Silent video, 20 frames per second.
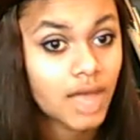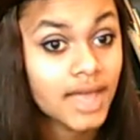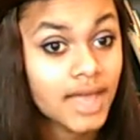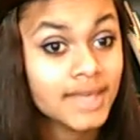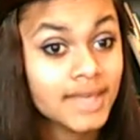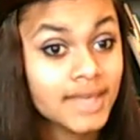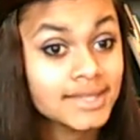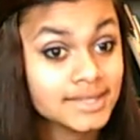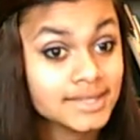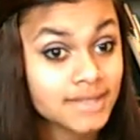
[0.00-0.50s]

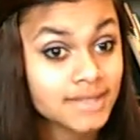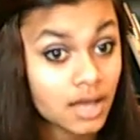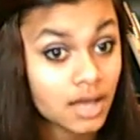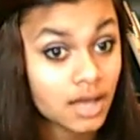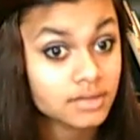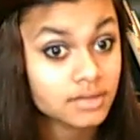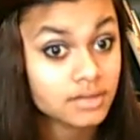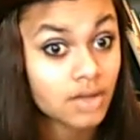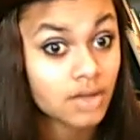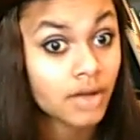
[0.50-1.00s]
He
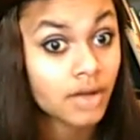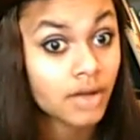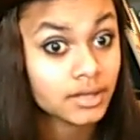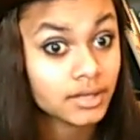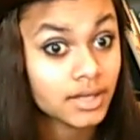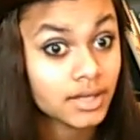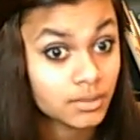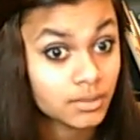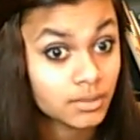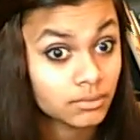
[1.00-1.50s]
sucks on
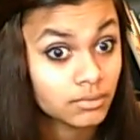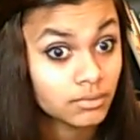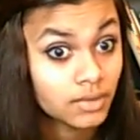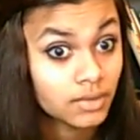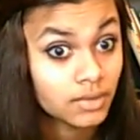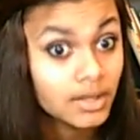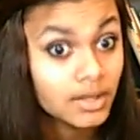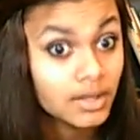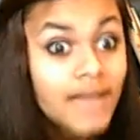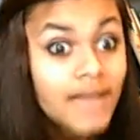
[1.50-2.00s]
him.
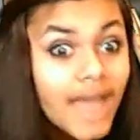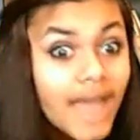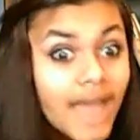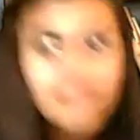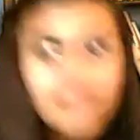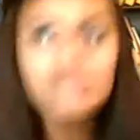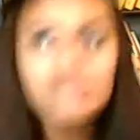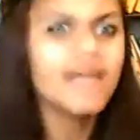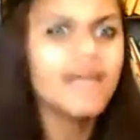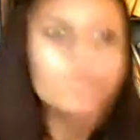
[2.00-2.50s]

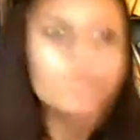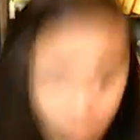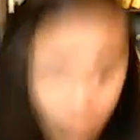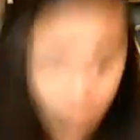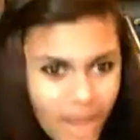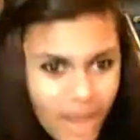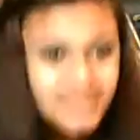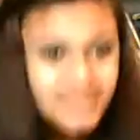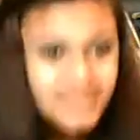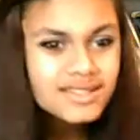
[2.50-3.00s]
And you're like,
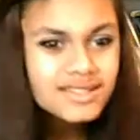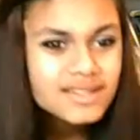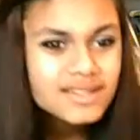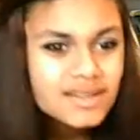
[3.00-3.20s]
what?